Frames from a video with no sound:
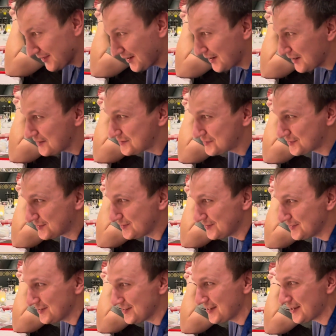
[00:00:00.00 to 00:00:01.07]
It's
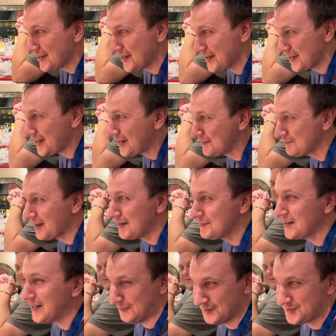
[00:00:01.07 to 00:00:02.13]
uh, I, I
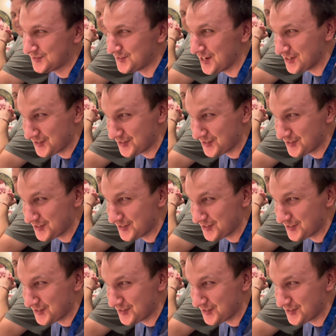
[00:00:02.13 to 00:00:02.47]
made a mistake.